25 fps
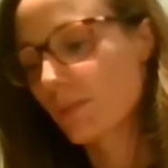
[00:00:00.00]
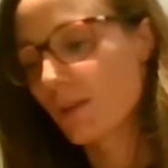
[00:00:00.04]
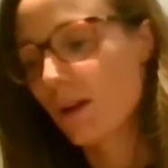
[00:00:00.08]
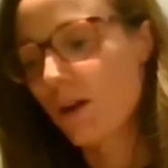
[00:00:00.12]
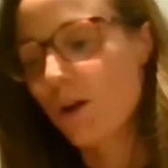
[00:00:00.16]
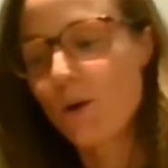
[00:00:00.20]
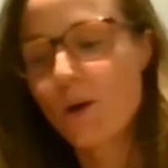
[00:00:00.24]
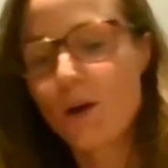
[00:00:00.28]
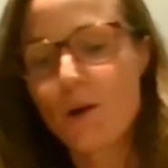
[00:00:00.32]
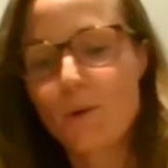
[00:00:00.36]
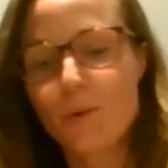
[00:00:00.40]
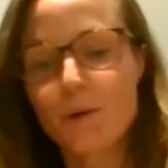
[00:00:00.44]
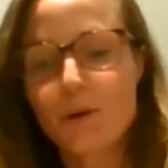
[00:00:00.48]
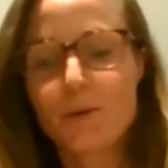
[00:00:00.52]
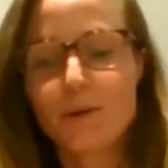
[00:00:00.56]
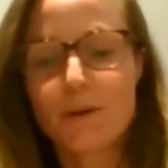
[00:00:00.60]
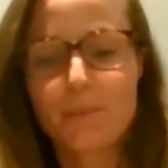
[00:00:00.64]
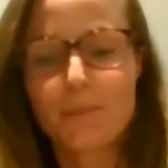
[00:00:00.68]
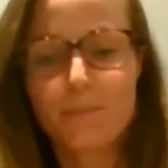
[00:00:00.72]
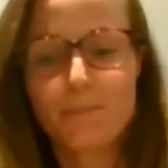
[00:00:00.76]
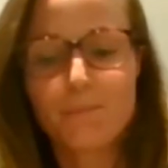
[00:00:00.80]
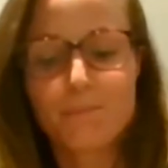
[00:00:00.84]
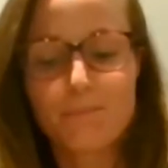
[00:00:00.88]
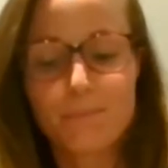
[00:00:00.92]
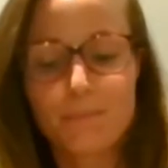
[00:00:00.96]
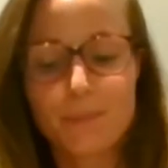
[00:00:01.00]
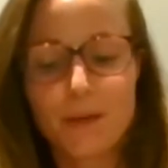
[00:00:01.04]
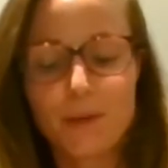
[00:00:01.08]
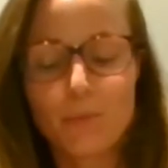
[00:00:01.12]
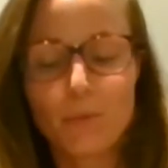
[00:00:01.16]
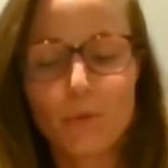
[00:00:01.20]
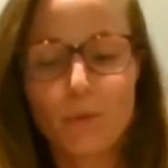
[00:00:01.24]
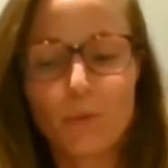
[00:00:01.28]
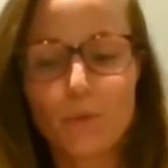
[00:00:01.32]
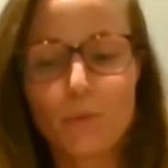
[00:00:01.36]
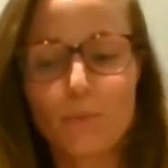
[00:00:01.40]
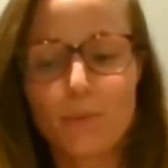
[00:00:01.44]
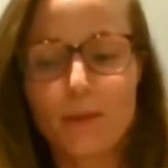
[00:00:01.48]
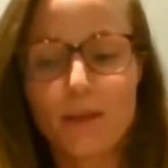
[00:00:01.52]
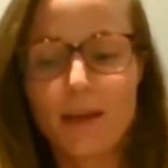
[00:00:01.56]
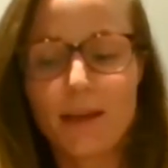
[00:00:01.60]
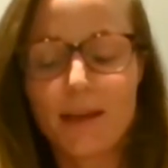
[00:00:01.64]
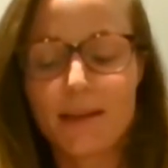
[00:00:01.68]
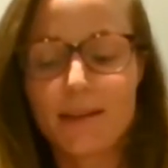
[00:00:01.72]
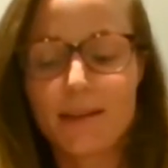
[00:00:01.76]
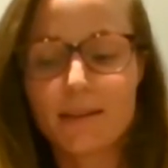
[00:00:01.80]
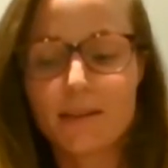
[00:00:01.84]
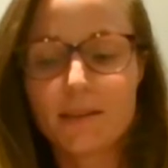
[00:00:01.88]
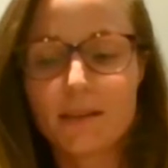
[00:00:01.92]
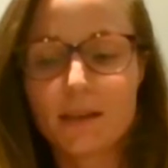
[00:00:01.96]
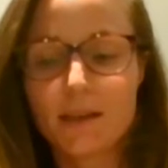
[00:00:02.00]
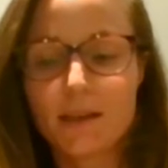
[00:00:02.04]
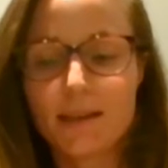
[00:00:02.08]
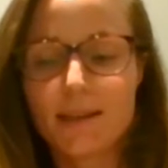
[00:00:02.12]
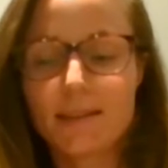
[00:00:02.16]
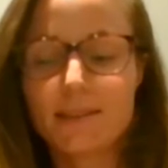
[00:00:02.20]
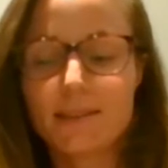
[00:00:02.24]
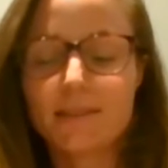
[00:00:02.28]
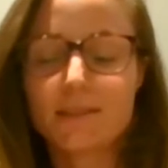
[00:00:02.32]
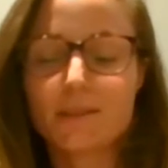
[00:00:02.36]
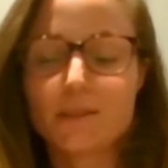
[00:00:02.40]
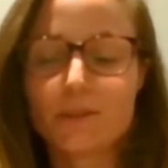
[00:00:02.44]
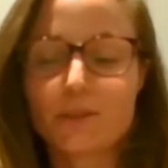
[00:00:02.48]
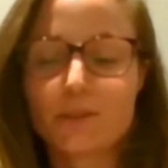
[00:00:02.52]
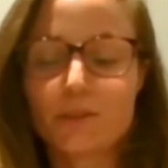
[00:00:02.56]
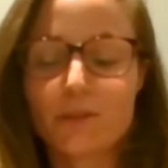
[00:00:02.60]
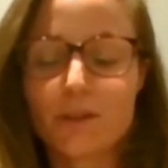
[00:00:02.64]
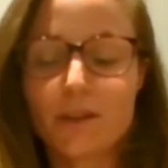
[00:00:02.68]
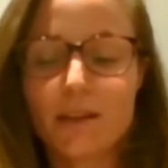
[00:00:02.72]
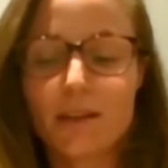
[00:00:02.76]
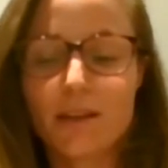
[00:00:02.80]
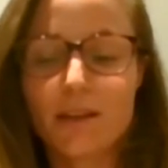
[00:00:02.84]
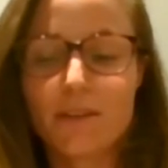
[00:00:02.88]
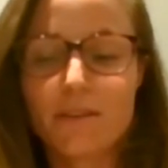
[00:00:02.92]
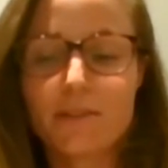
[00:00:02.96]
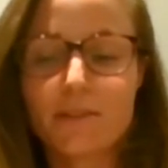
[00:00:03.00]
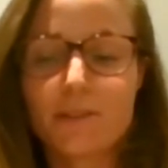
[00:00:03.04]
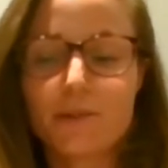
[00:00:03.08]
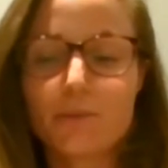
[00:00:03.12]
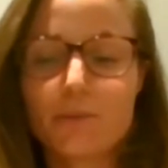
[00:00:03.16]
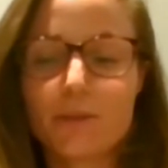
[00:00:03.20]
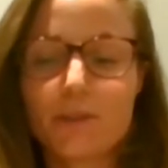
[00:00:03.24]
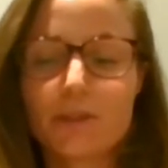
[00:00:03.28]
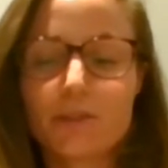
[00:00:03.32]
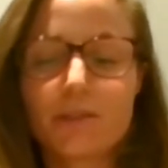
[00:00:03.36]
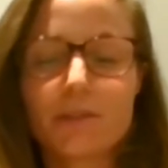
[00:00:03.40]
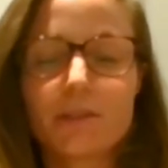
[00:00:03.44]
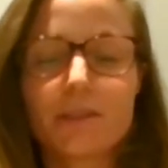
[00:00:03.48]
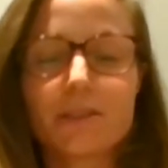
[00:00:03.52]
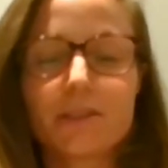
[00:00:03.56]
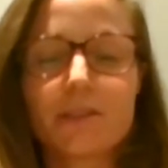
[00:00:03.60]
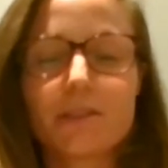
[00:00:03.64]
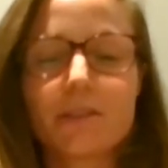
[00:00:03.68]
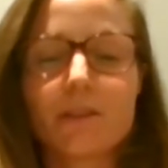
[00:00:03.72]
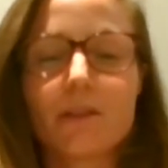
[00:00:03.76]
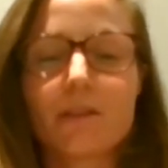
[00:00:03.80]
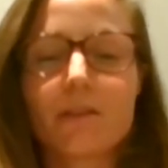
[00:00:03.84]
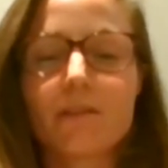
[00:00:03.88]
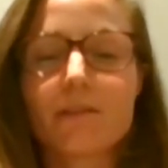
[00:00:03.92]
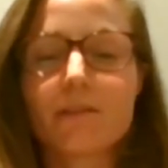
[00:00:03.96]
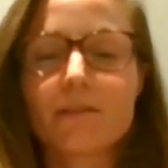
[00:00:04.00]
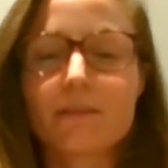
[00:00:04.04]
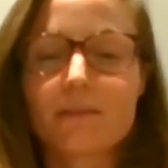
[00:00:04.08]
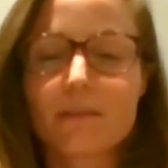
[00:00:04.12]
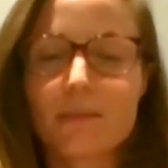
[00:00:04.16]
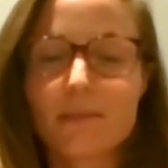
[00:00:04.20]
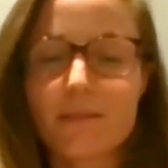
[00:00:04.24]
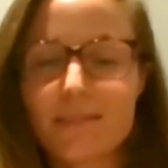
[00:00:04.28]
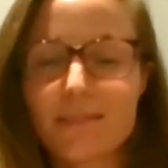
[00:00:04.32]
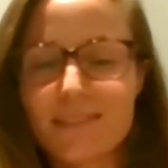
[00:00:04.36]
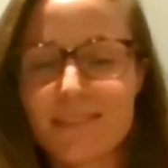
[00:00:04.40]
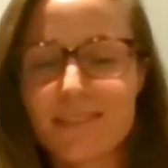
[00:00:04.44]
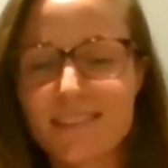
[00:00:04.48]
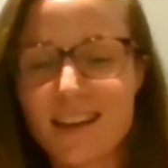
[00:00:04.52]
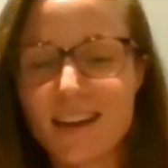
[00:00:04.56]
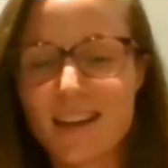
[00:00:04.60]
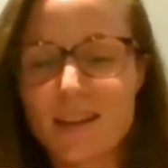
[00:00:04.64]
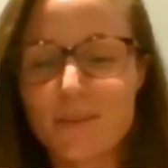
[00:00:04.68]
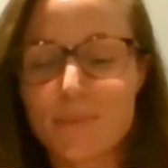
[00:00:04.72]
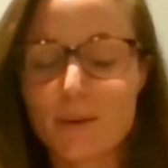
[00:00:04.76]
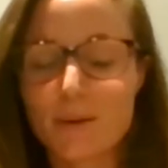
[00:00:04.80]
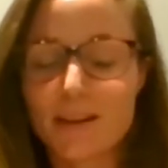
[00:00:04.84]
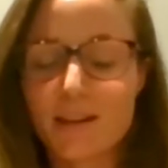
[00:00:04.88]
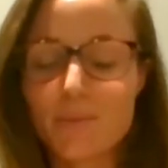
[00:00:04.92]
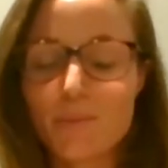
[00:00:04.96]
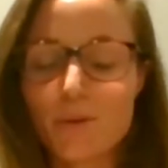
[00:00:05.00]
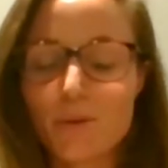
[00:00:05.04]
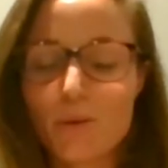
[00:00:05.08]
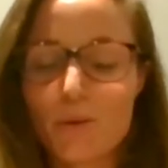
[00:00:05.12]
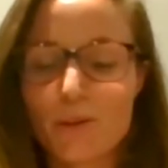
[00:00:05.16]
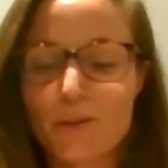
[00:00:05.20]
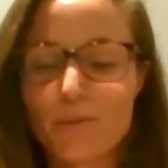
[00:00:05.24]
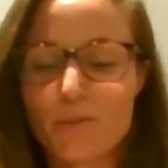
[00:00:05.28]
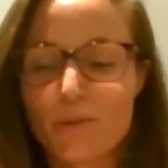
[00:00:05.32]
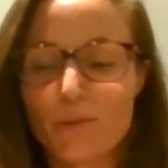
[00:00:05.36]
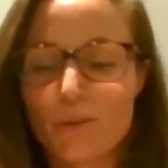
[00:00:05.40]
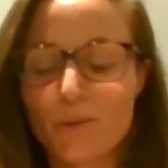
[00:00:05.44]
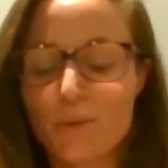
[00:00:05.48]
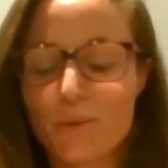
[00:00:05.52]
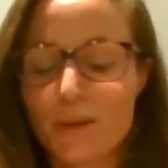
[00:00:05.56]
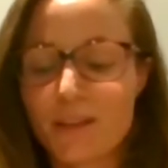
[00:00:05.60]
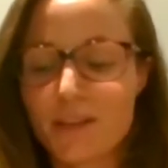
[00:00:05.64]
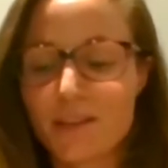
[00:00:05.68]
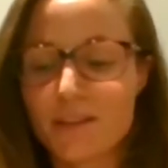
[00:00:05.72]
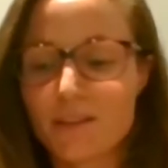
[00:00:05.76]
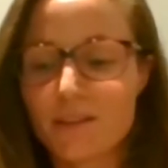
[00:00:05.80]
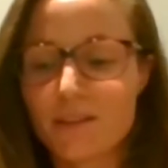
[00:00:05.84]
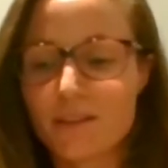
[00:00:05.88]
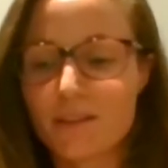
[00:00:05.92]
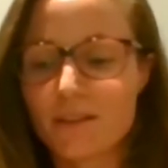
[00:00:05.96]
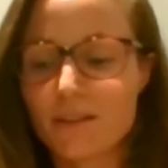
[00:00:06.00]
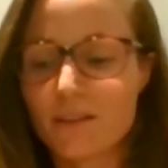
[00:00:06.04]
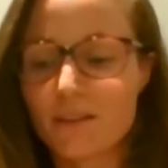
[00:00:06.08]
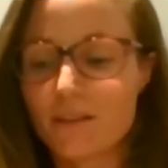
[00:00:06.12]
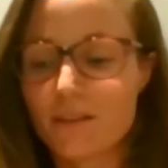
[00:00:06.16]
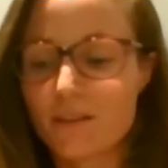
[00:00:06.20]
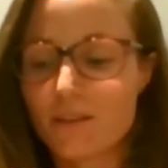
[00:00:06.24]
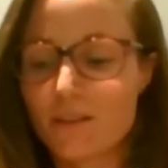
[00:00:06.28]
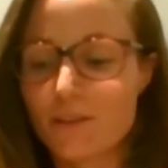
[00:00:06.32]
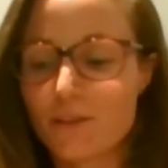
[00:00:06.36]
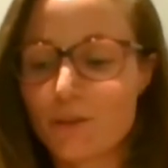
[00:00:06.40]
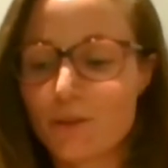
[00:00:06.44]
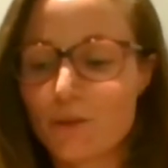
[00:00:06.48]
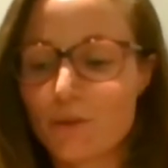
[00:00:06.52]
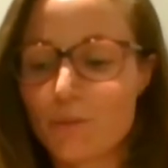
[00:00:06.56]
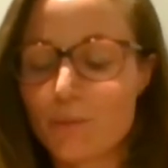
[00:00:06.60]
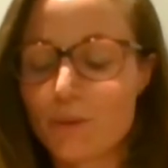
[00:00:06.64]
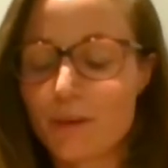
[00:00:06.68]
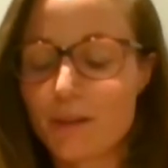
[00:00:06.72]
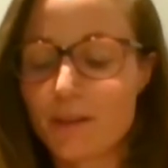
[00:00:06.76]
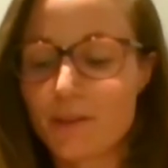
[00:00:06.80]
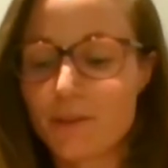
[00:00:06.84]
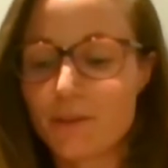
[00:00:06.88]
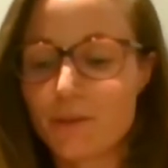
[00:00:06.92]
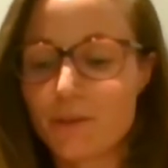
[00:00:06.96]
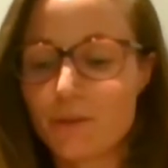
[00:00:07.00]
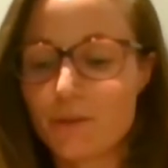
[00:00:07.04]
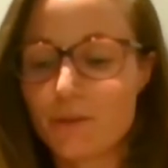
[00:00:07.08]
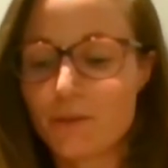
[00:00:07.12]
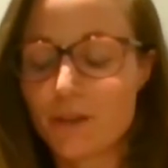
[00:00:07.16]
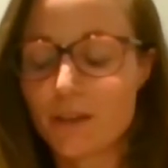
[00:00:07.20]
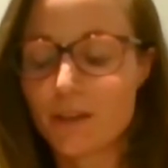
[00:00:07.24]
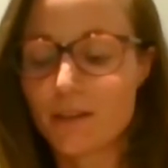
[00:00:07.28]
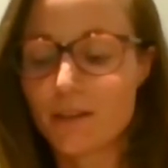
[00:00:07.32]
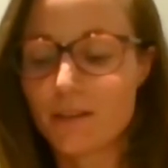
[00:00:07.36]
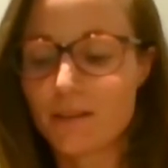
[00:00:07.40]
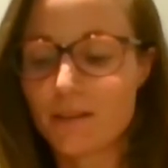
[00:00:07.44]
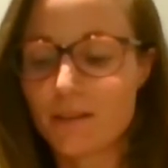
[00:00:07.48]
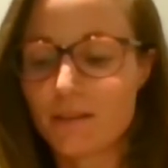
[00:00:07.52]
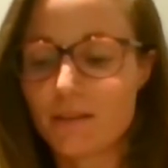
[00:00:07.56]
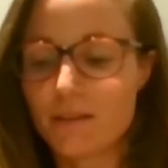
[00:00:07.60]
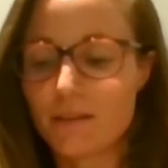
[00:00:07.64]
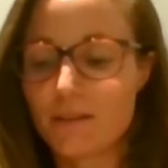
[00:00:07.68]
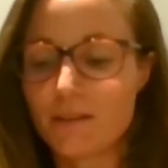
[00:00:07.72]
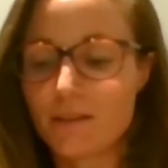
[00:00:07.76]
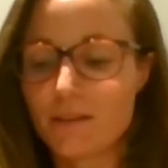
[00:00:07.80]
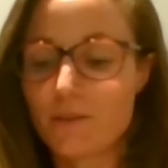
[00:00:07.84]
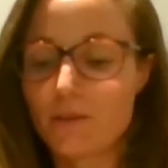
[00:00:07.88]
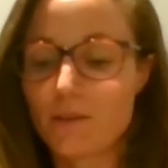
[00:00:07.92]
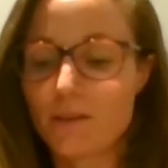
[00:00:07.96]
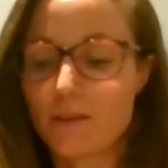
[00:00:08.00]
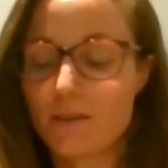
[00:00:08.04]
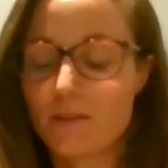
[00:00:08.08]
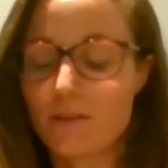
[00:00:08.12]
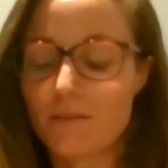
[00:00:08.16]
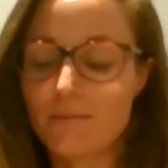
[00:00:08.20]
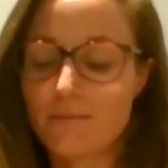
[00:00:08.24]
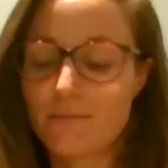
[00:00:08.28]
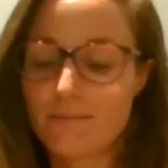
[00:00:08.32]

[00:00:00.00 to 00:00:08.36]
How are we going to be able to play? I guess in Australia, the situation is not that bad. I'm always following European news, and it's a